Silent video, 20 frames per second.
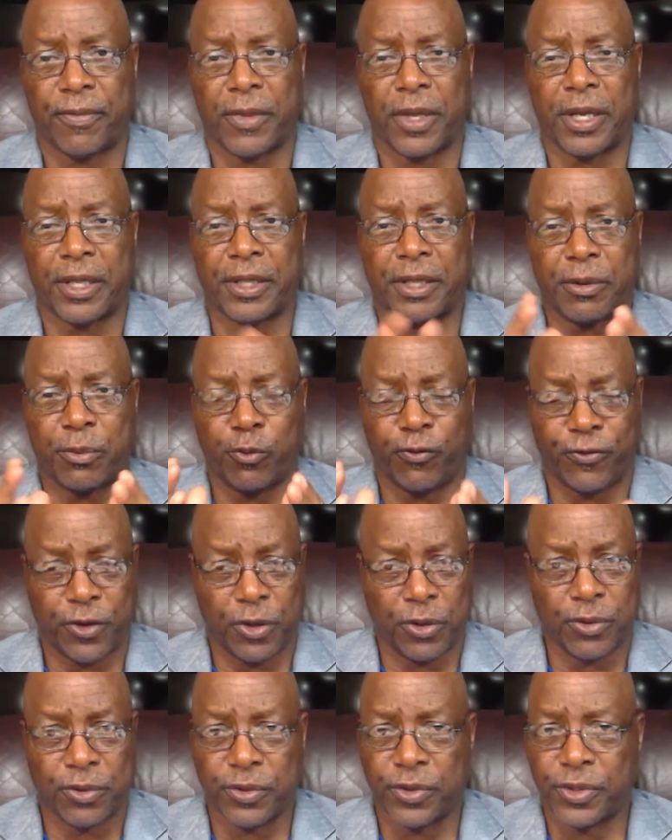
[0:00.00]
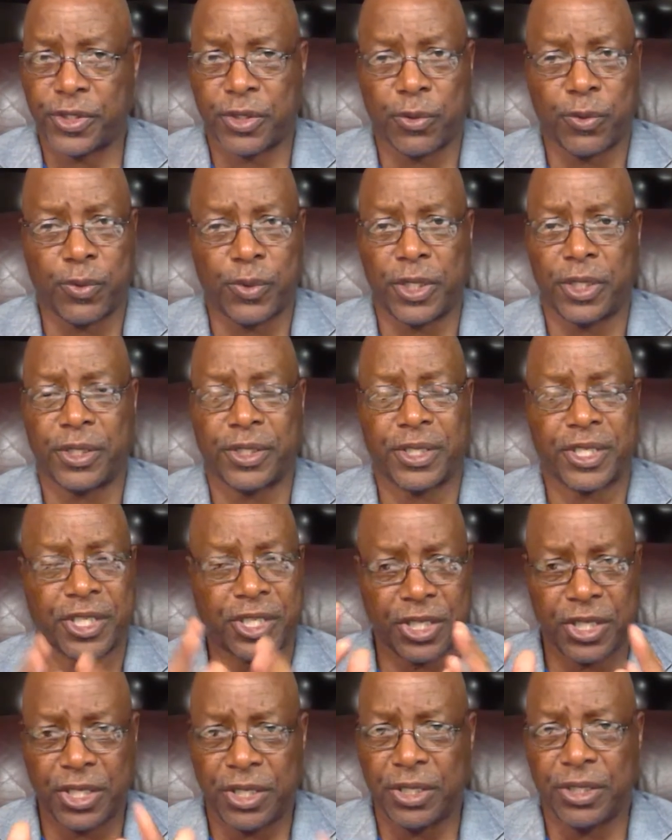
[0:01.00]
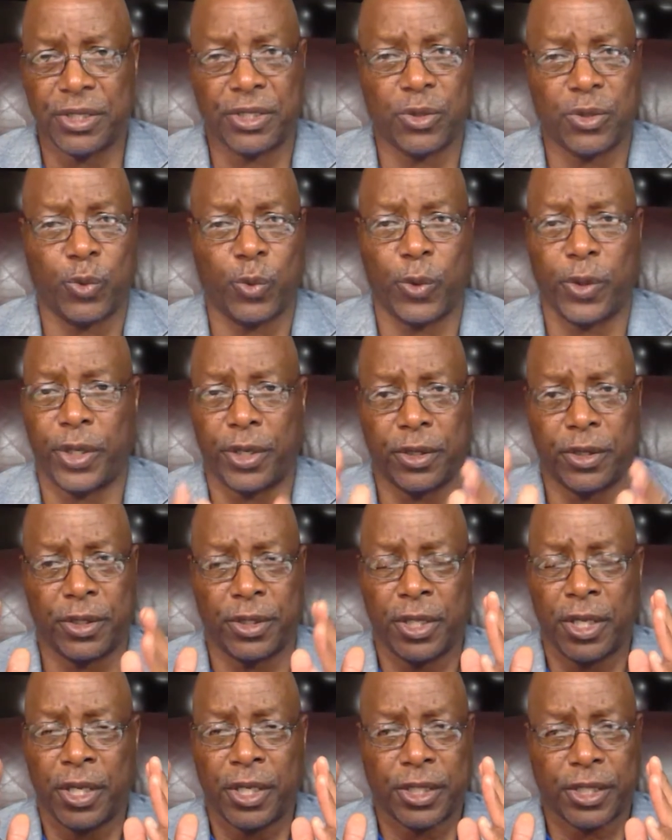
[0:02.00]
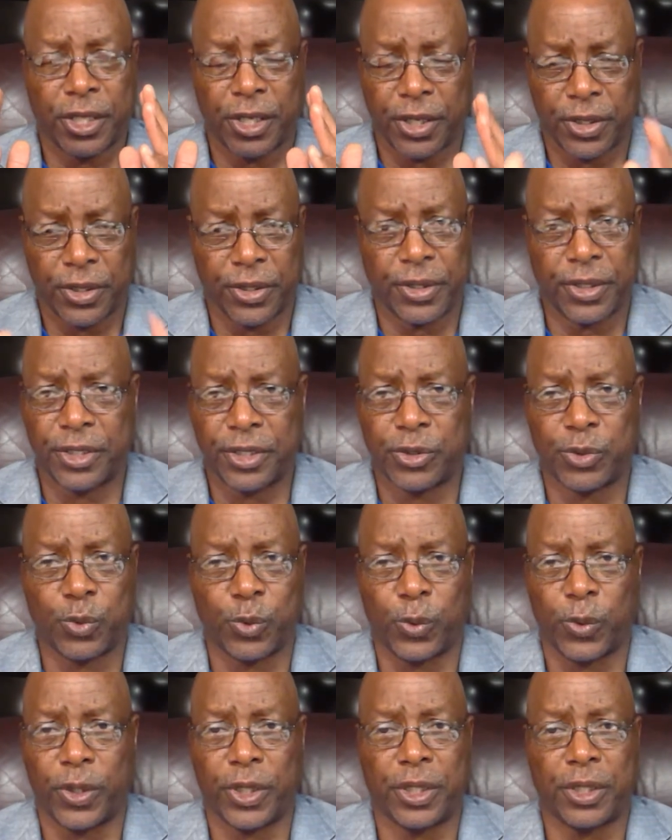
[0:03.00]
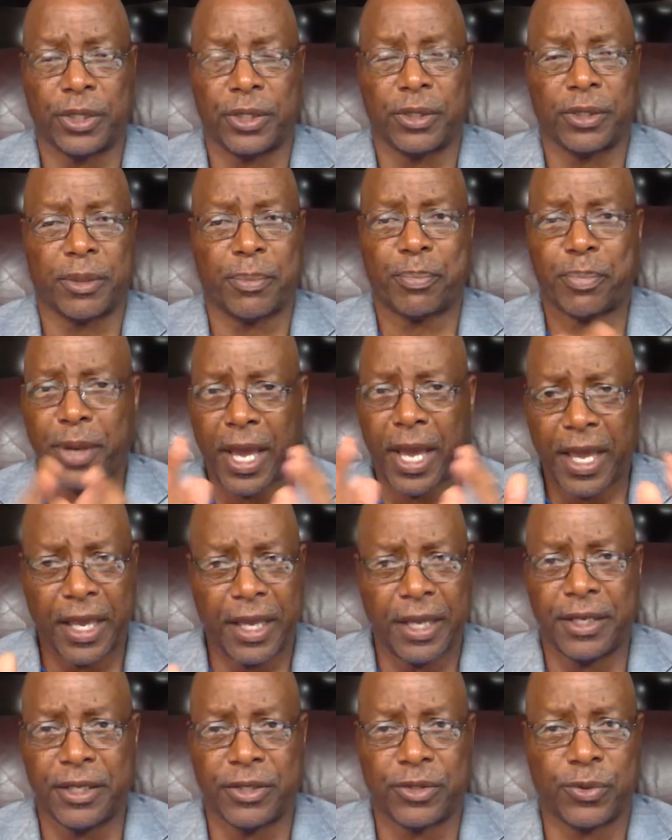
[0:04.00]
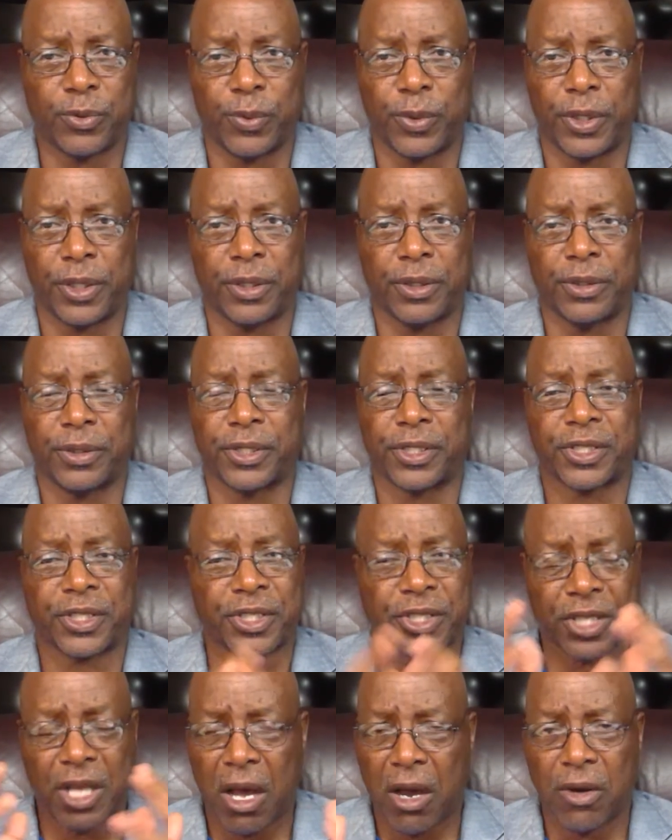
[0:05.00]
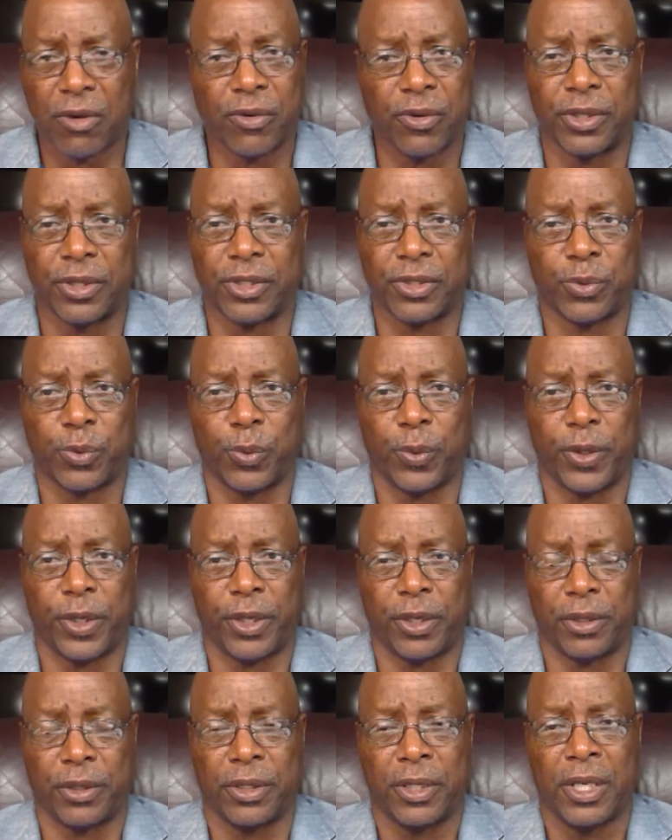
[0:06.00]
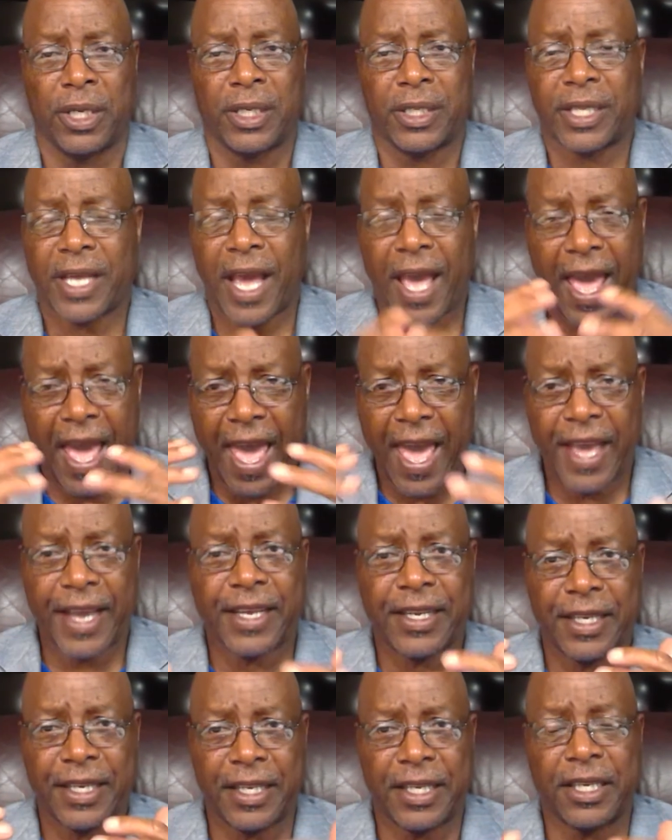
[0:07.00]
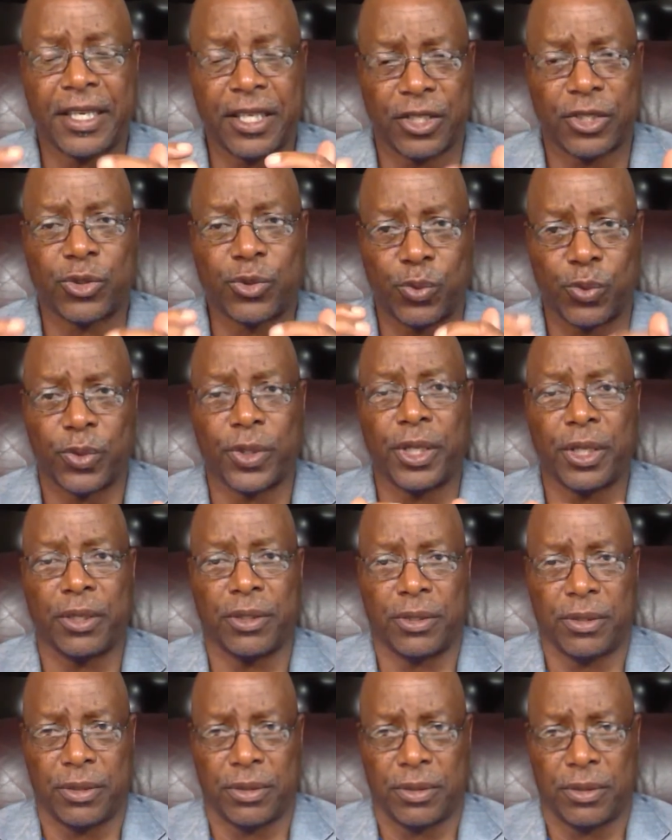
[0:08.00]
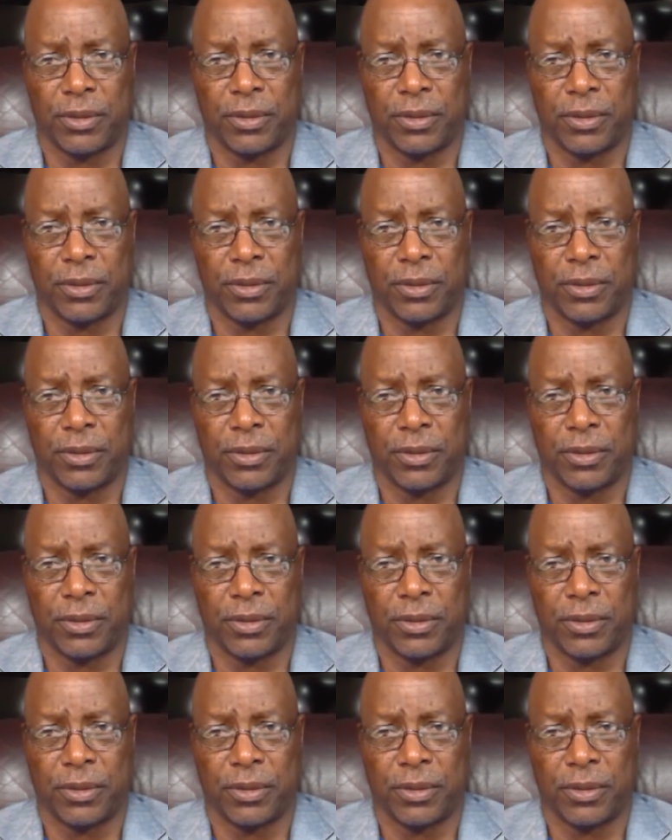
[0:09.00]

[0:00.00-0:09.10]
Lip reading: The funerals are real, the tears are real, the hurt is real, the pain is real, the sorrow is real, the agony is real.